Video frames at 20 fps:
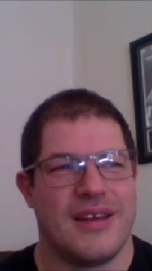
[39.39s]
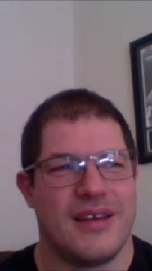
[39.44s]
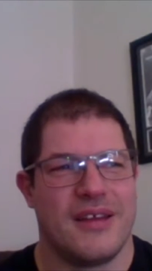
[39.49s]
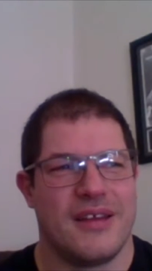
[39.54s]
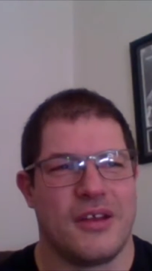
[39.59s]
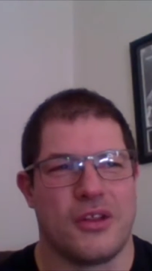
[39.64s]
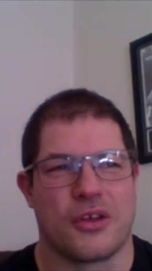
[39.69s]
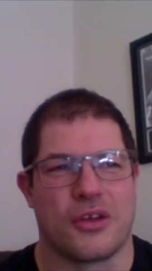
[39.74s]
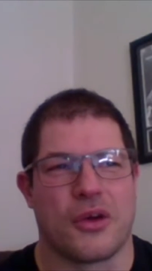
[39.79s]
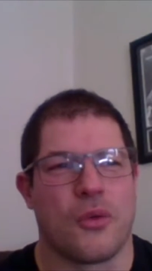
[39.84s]

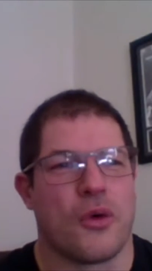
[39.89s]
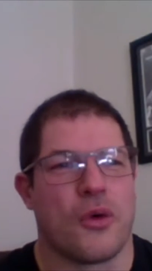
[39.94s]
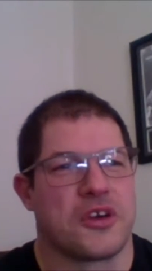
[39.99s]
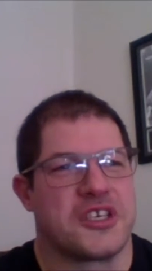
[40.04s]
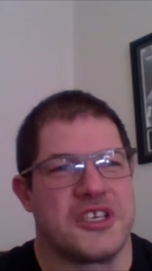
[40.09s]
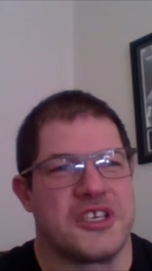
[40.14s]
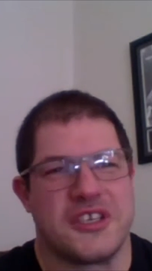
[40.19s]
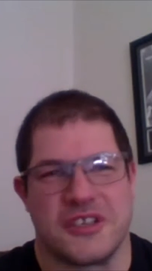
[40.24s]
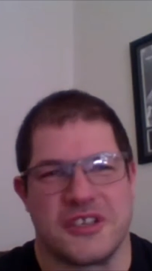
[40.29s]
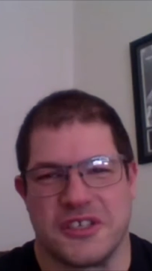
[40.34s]
You look at
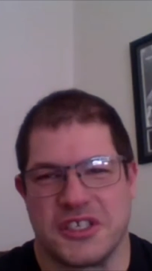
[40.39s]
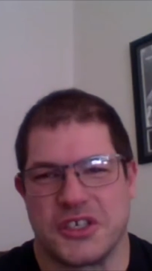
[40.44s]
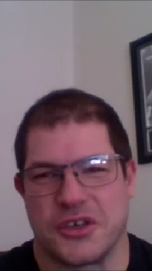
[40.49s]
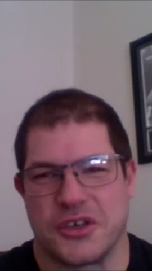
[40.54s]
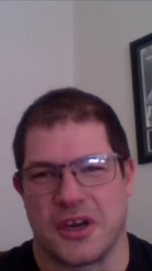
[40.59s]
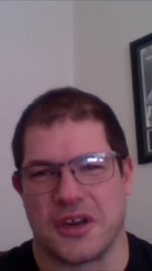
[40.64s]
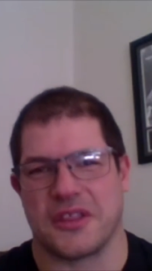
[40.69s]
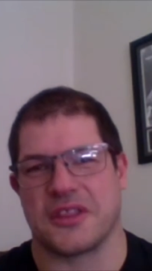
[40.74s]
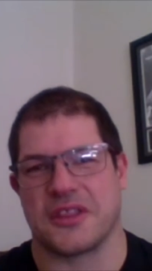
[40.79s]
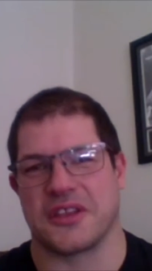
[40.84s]
Washington's
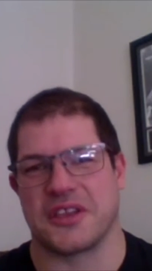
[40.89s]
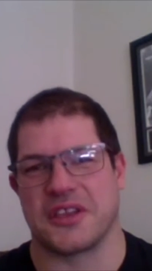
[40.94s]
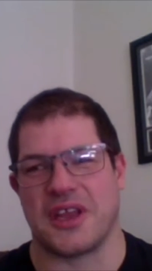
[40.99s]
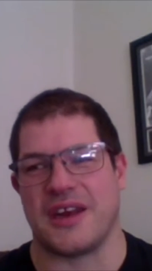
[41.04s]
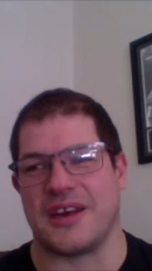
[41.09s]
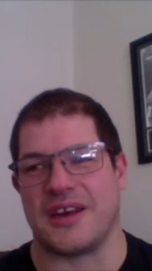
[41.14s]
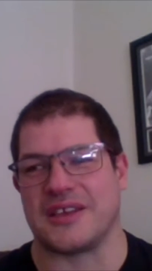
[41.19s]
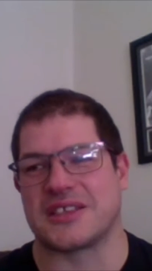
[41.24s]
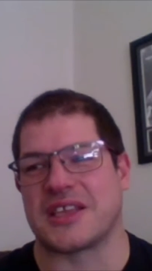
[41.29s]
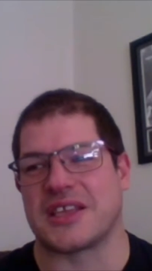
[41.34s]
strengths
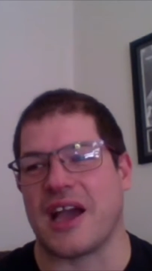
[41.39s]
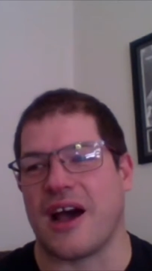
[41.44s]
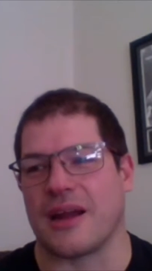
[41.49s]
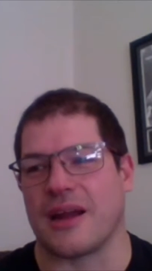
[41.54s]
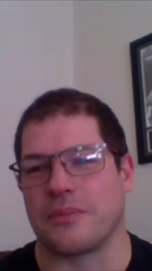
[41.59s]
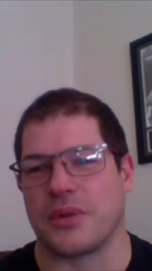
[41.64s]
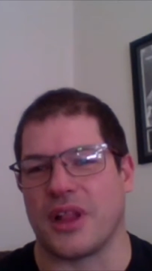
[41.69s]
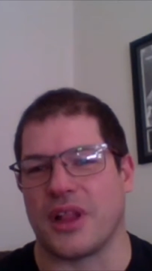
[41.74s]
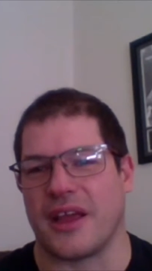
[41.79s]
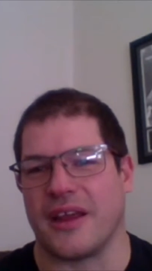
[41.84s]
and its
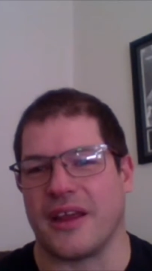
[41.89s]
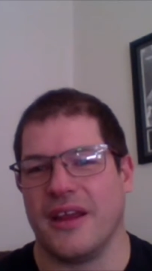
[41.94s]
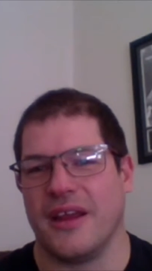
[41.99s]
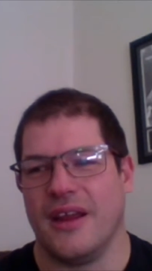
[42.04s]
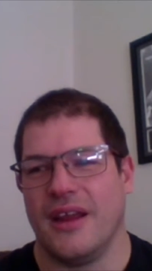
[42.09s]
guard play.